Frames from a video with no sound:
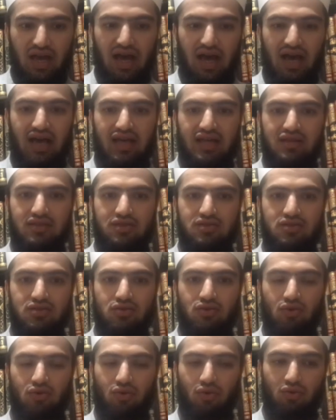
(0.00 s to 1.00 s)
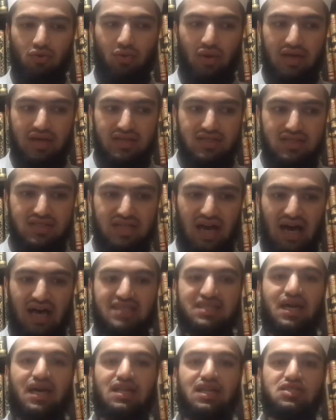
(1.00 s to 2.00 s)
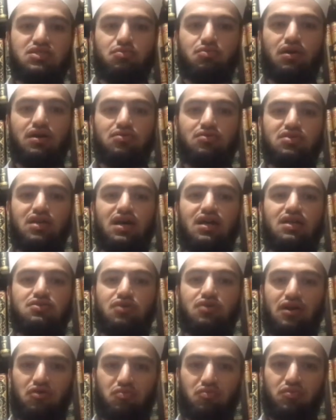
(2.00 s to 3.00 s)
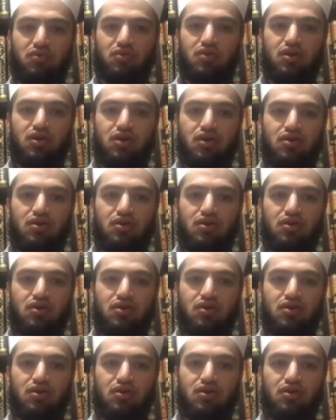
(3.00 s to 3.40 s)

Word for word: and always ask Allah subhanahu wa ta'ala to help you.